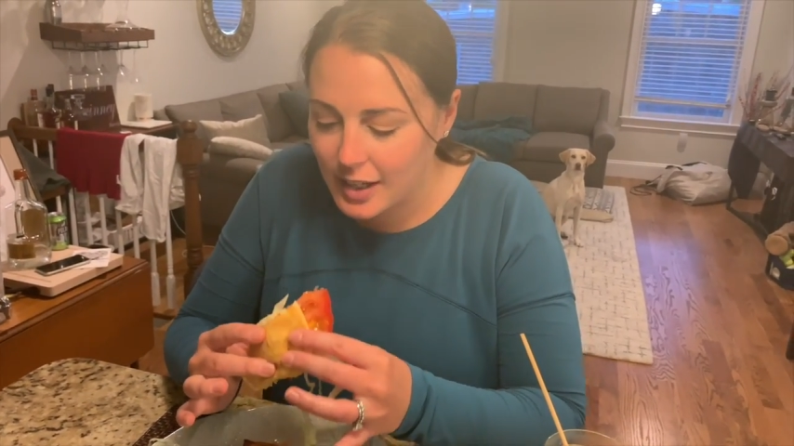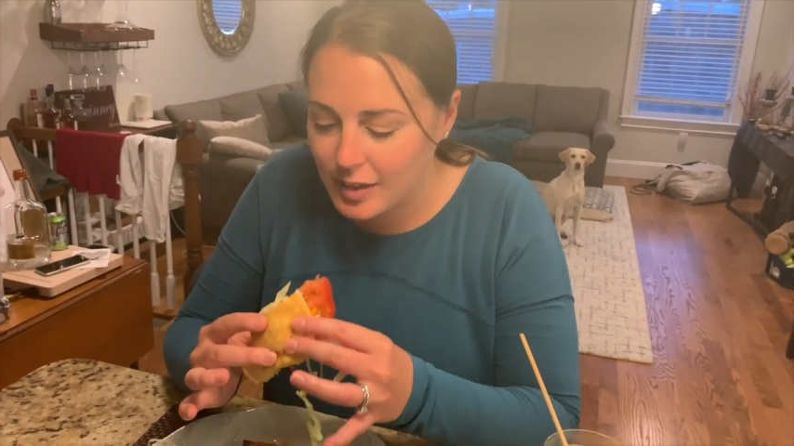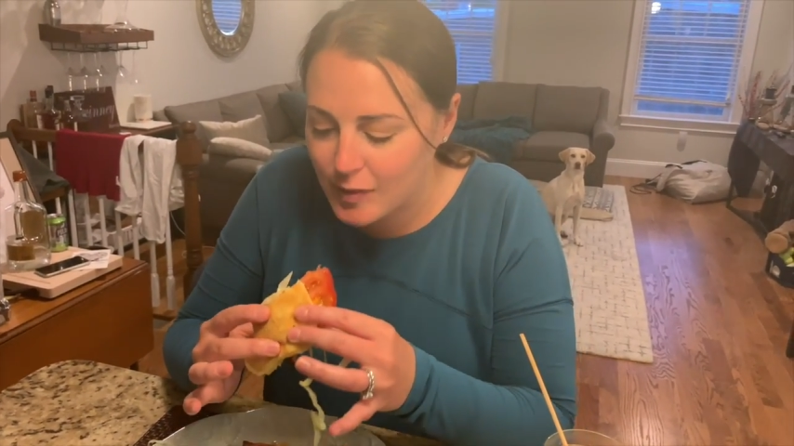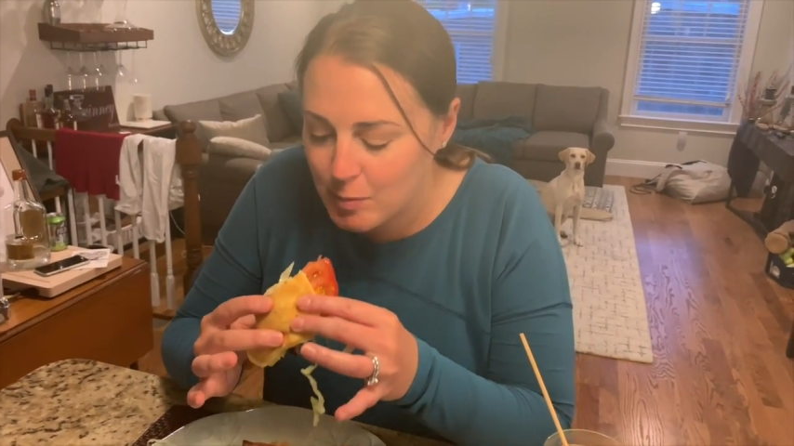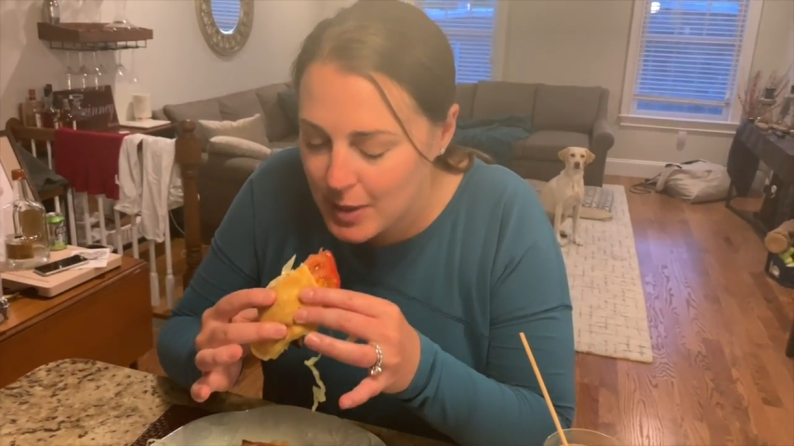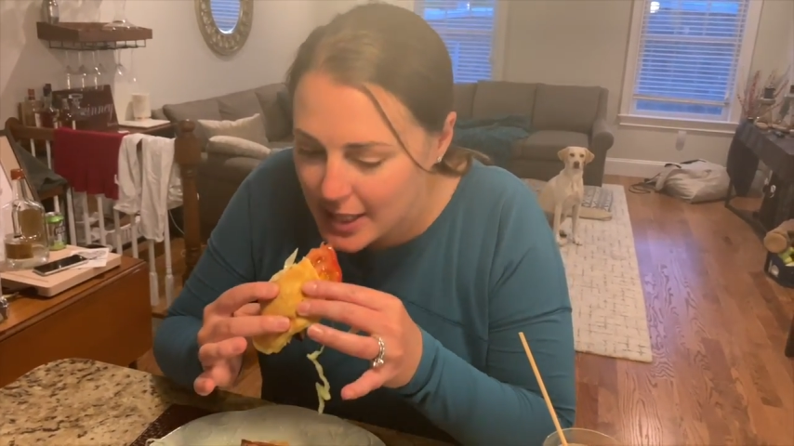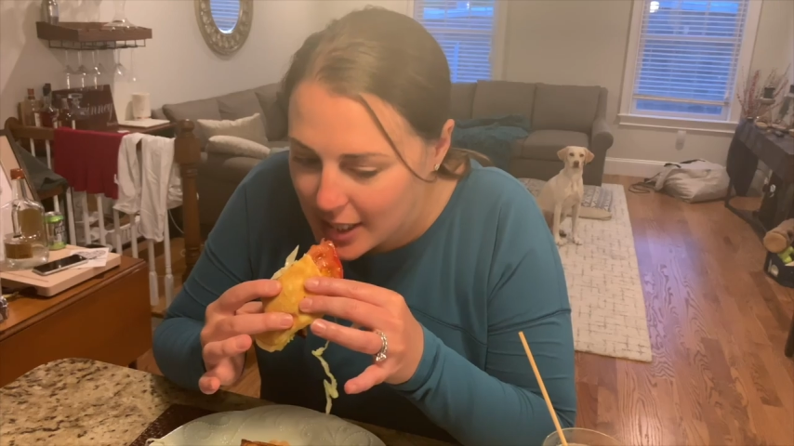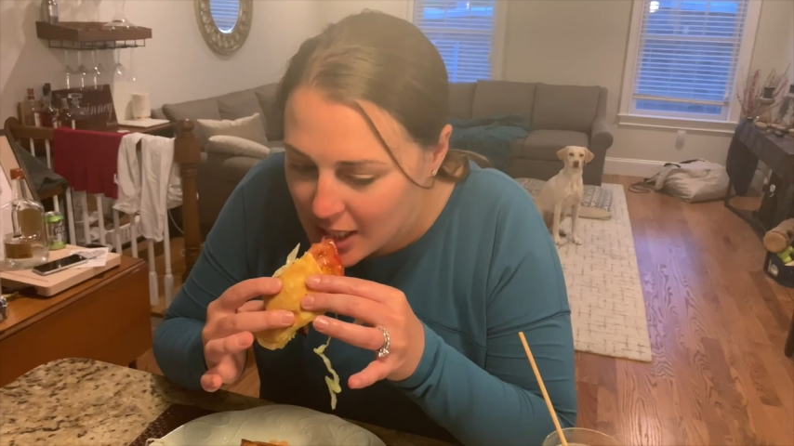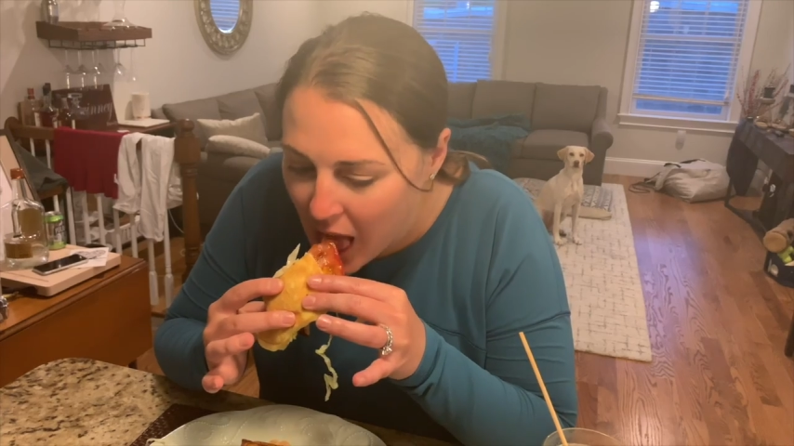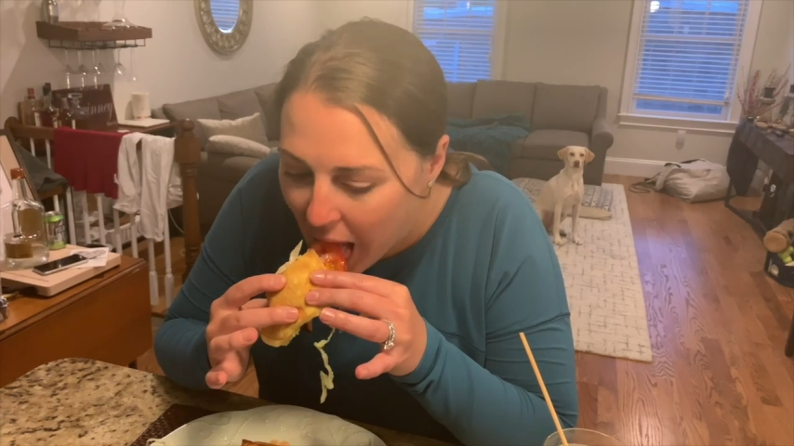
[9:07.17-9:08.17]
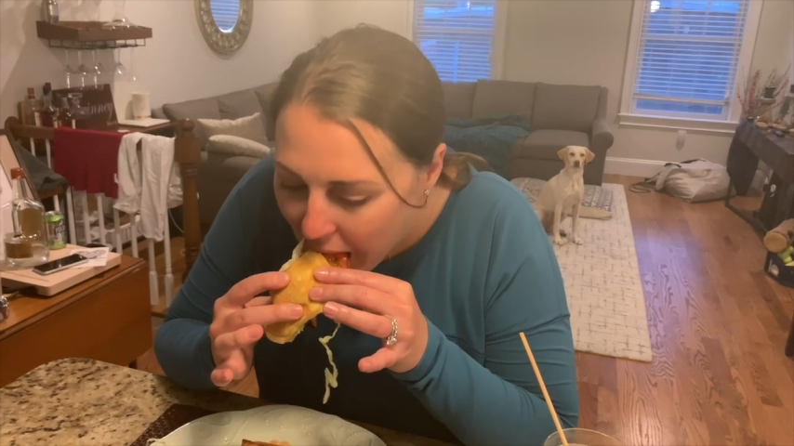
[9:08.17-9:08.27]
love the bacon.